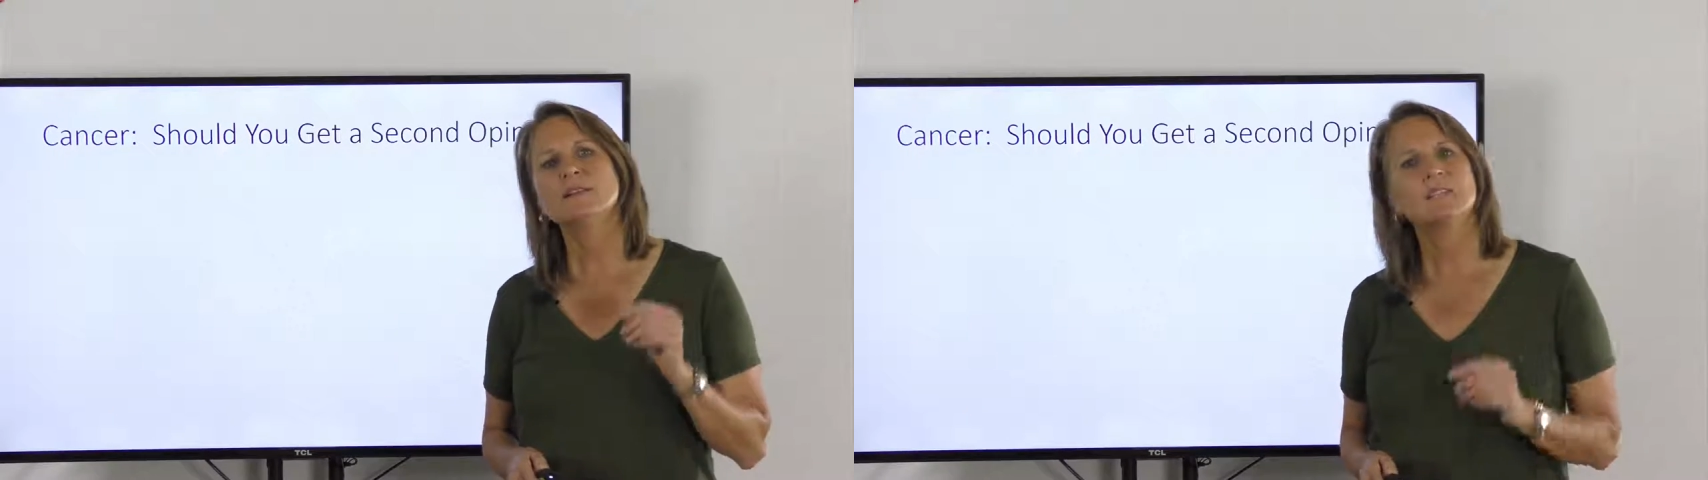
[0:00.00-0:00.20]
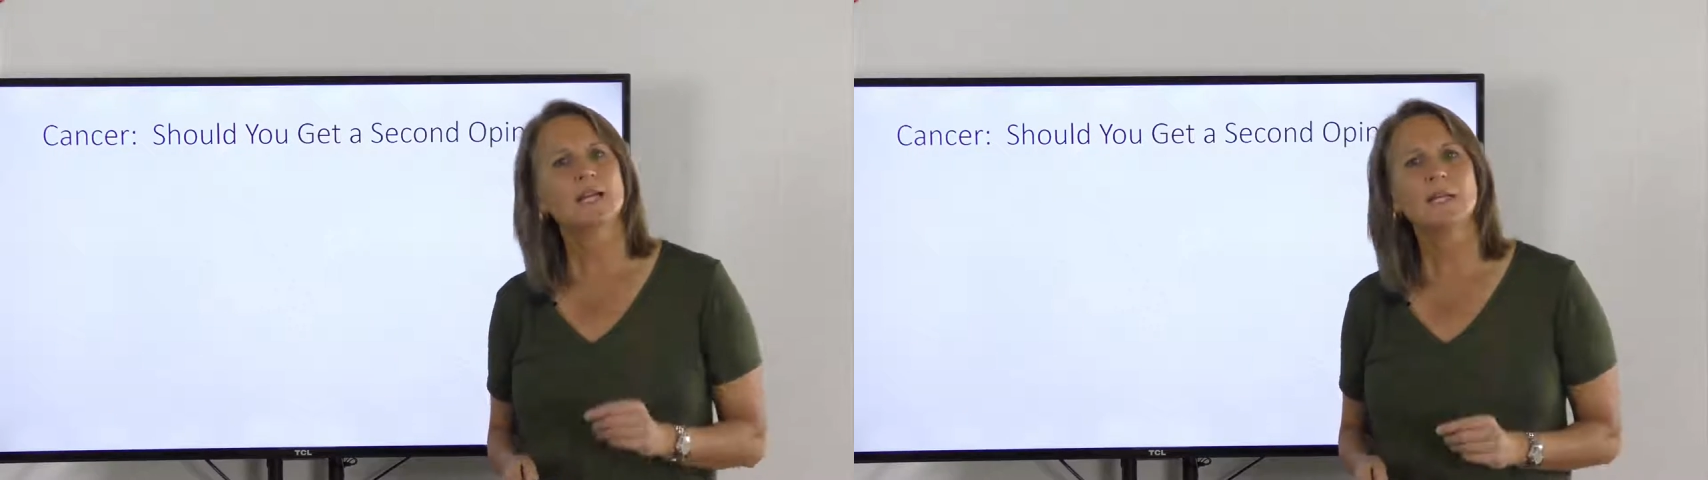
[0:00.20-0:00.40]
a
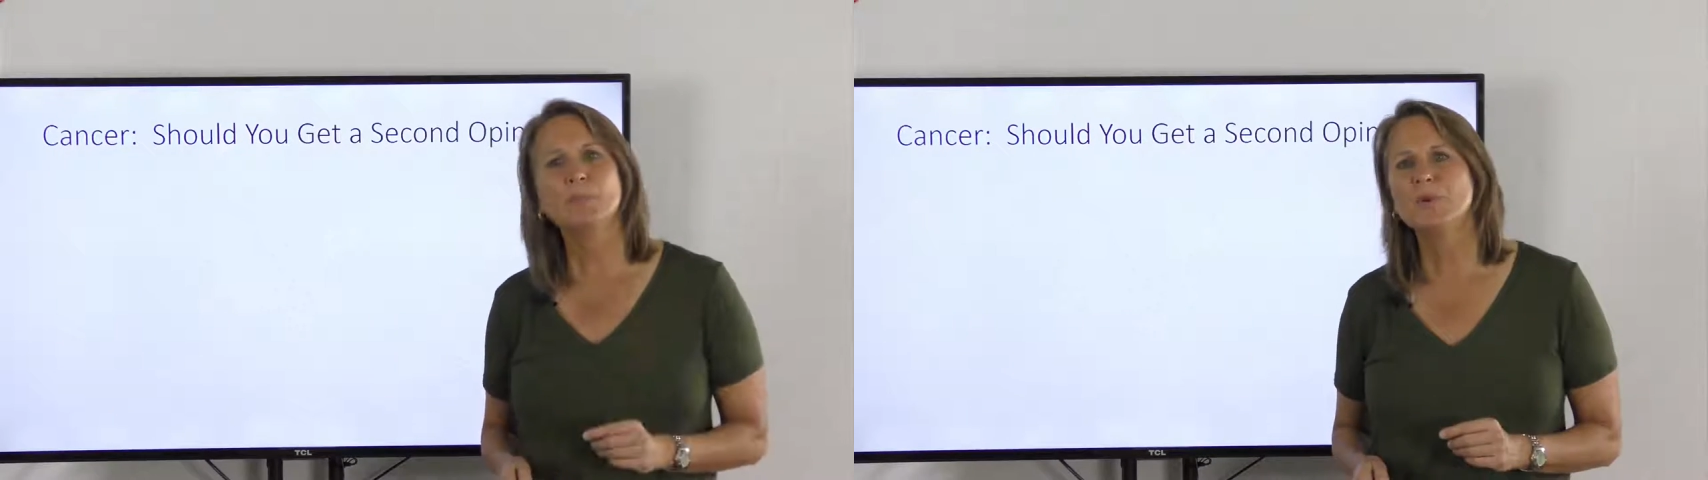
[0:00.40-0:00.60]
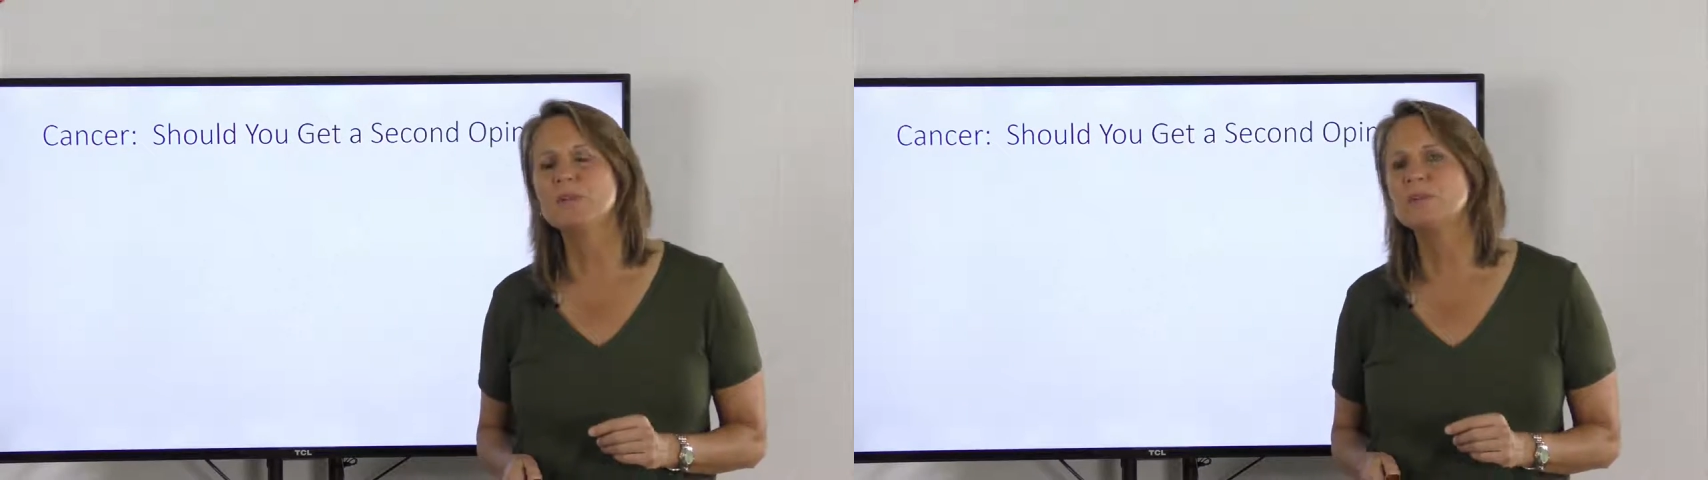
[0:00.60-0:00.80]
second
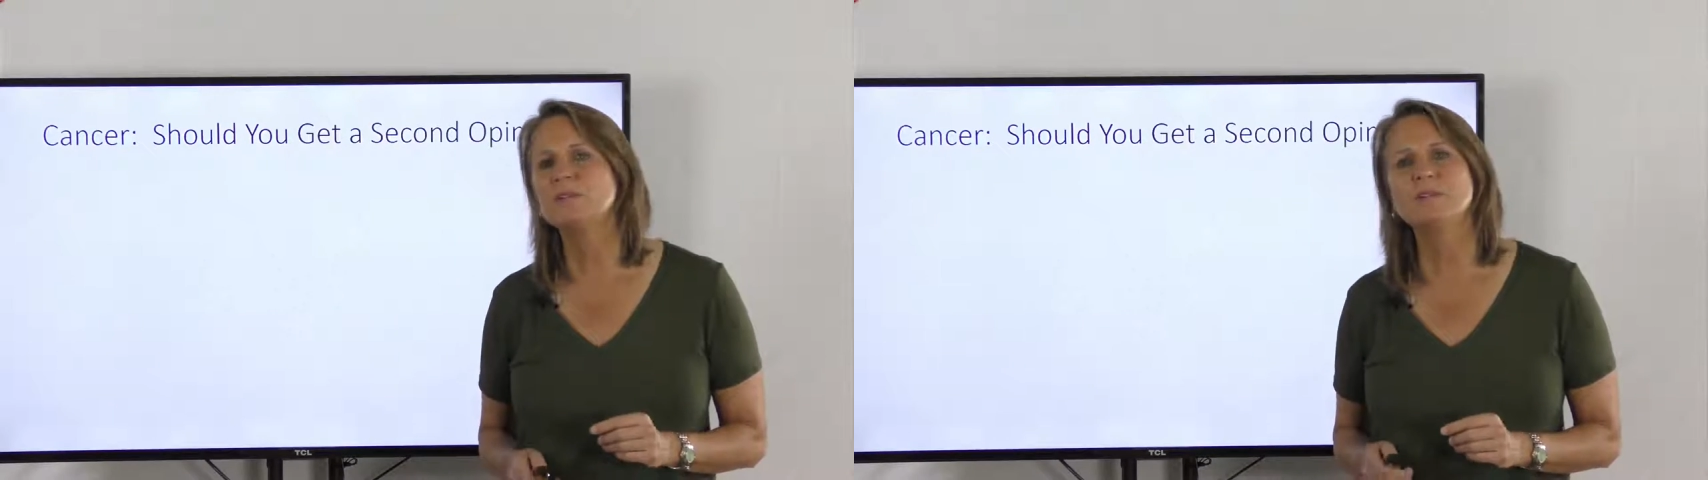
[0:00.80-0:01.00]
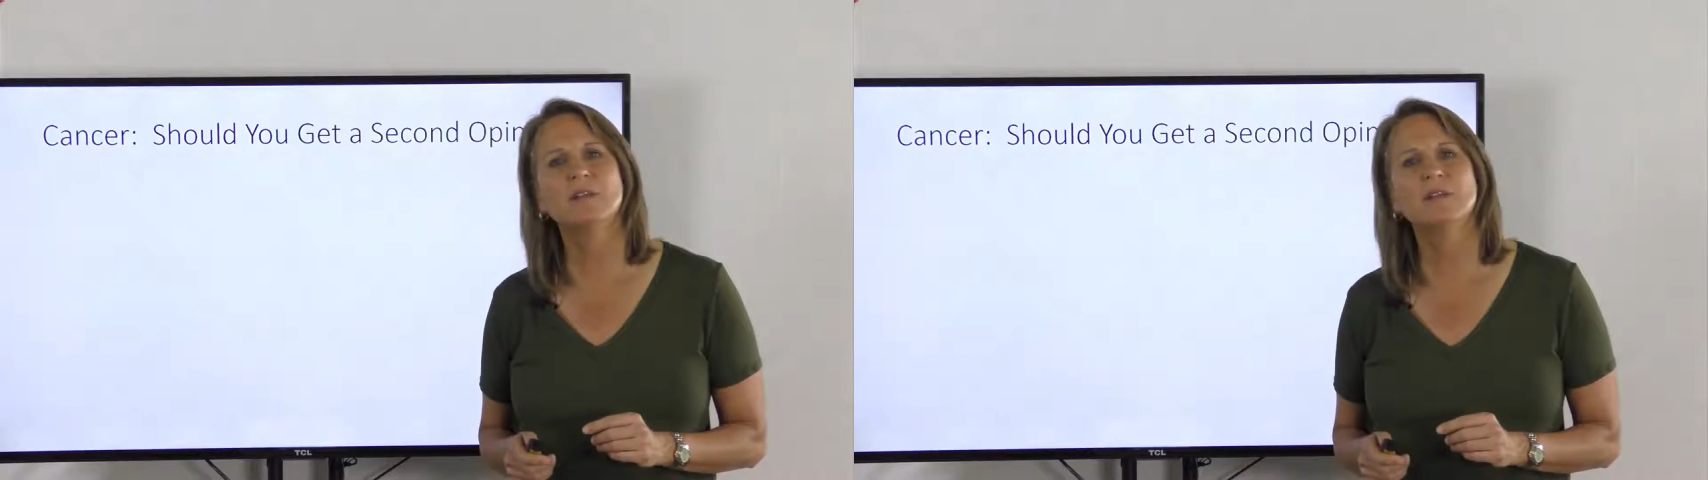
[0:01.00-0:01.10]
opinion